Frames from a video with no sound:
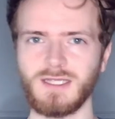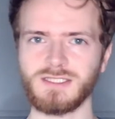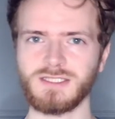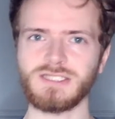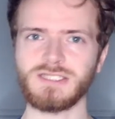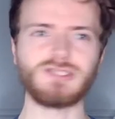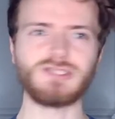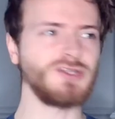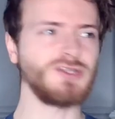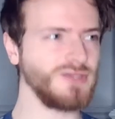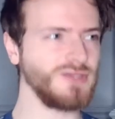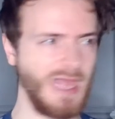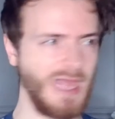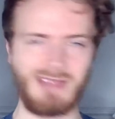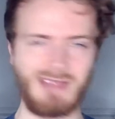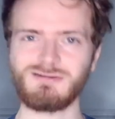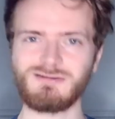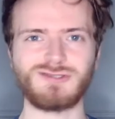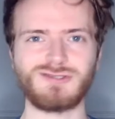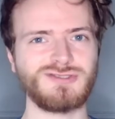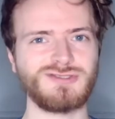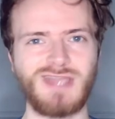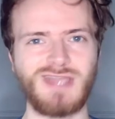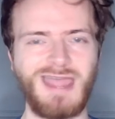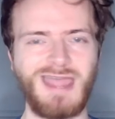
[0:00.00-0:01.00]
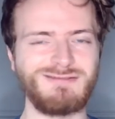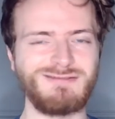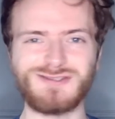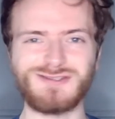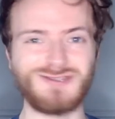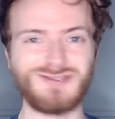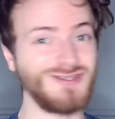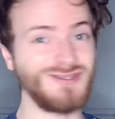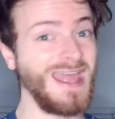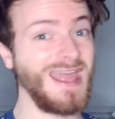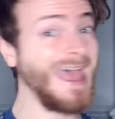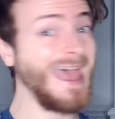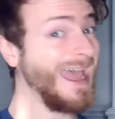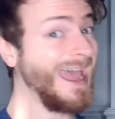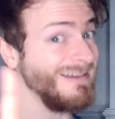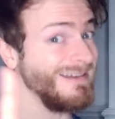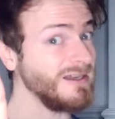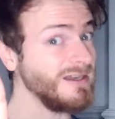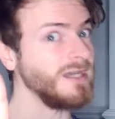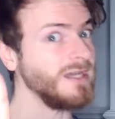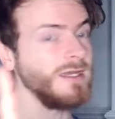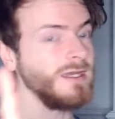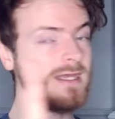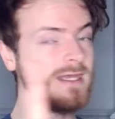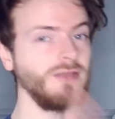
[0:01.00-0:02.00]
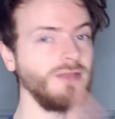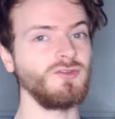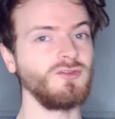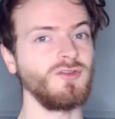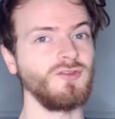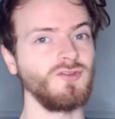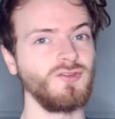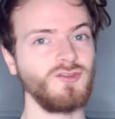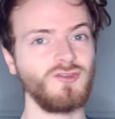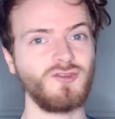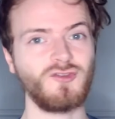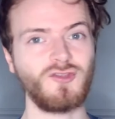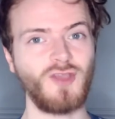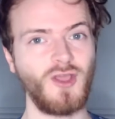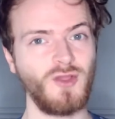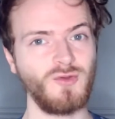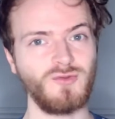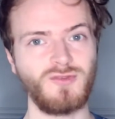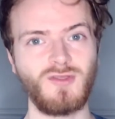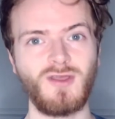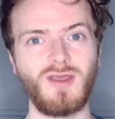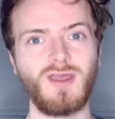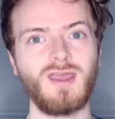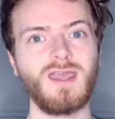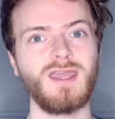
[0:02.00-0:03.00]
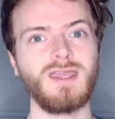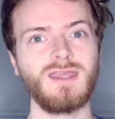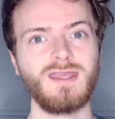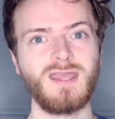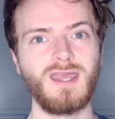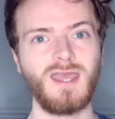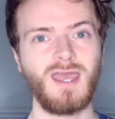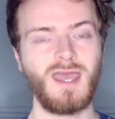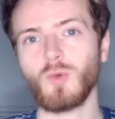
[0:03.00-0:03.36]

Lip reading: Hera is done so dirty.